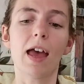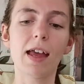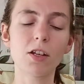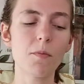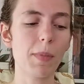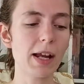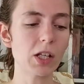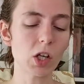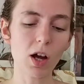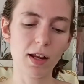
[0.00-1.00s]
And you
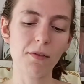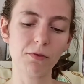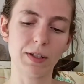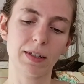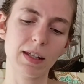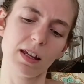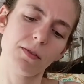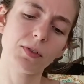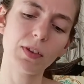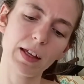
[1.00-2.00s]
might not have
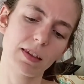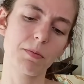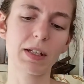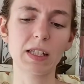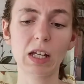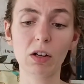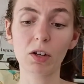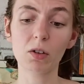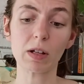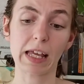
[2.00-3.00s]
received like the
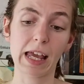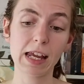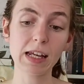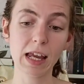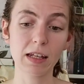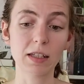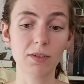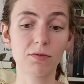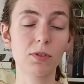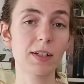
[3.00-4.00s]
material gain in
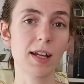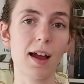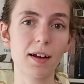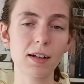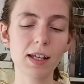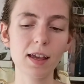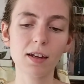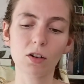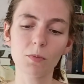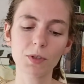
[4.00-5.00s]
its full entirety
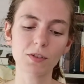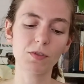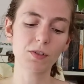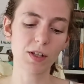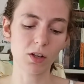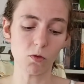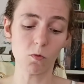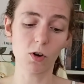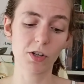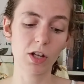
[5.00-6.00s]
yet. It almost feels like you're
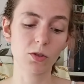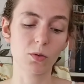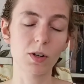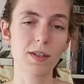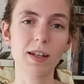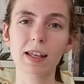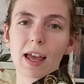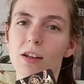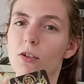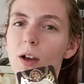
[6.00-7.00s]
working towards it.
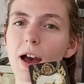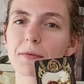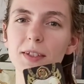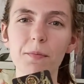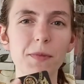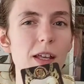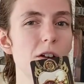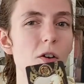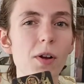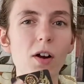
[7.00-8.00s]
Again, you have something
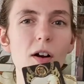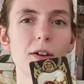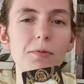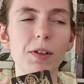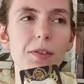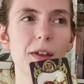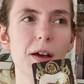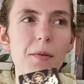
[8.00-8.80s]
going on with